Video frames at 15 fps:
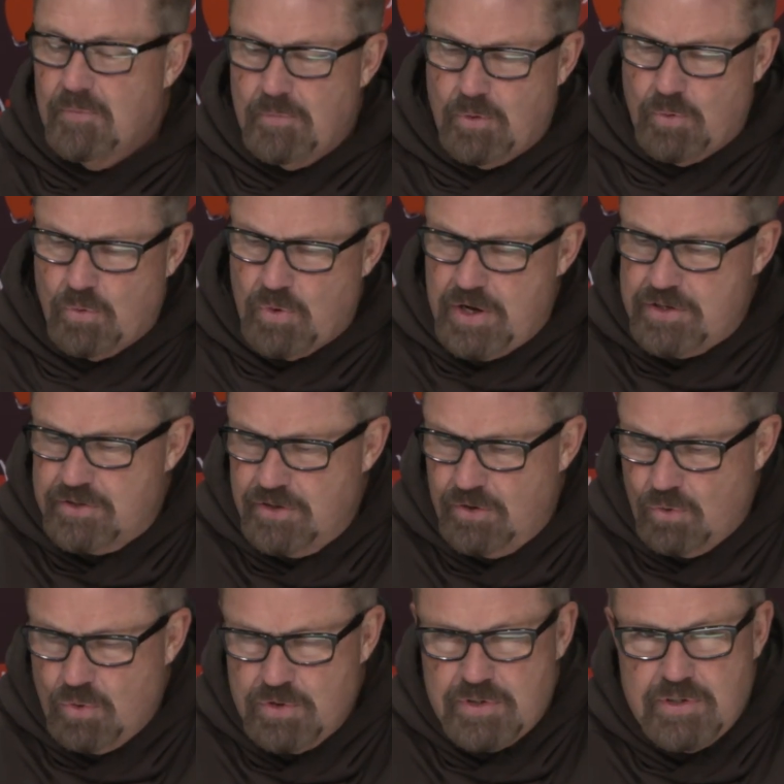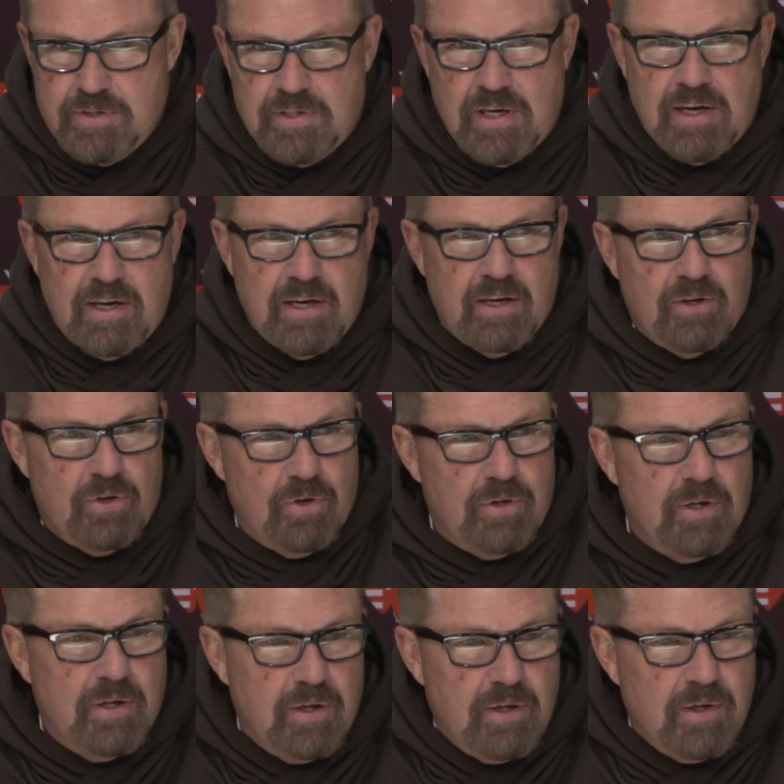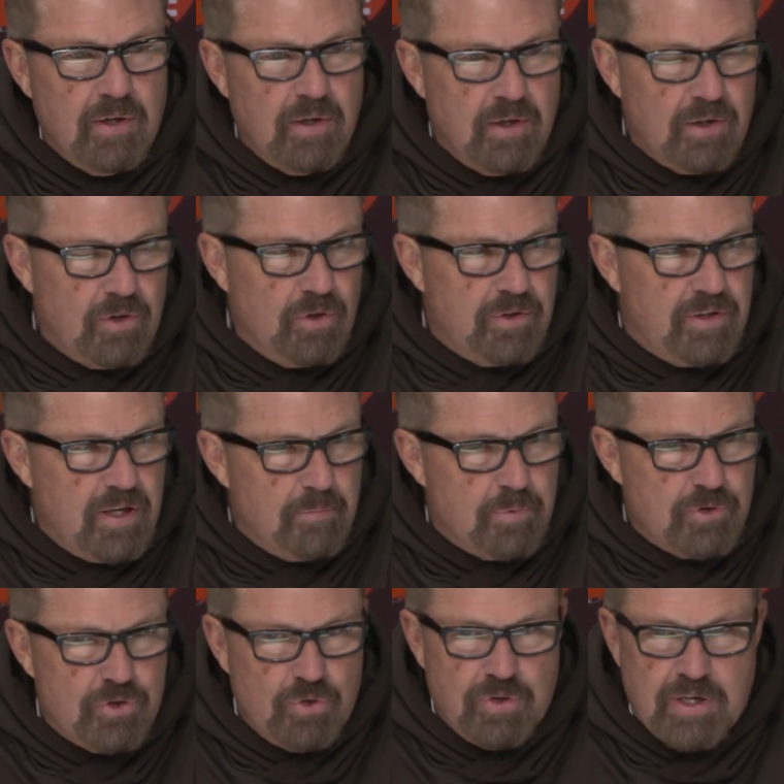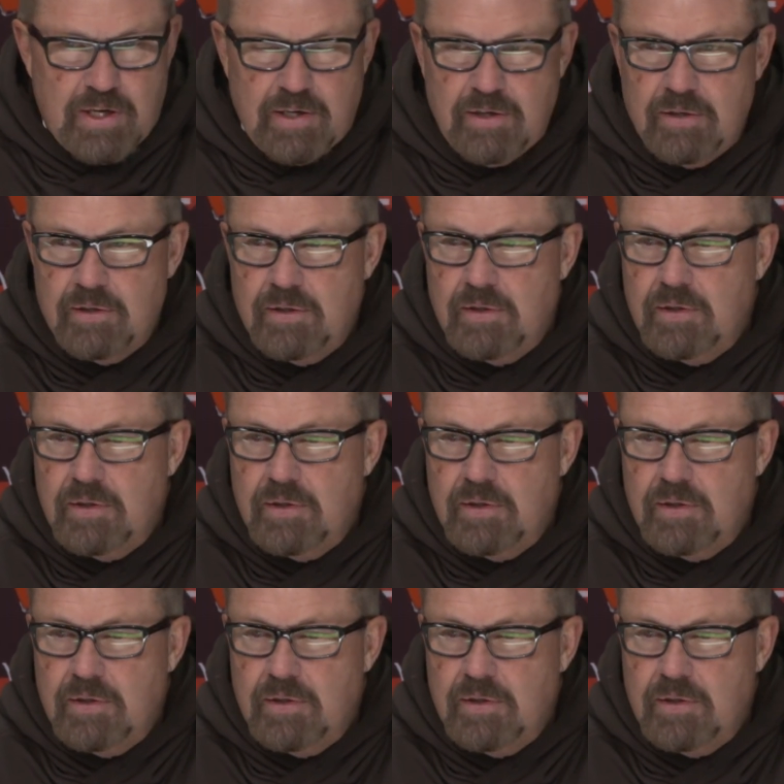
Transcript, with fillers: But we raised the doors inside, had a good, good temperature day.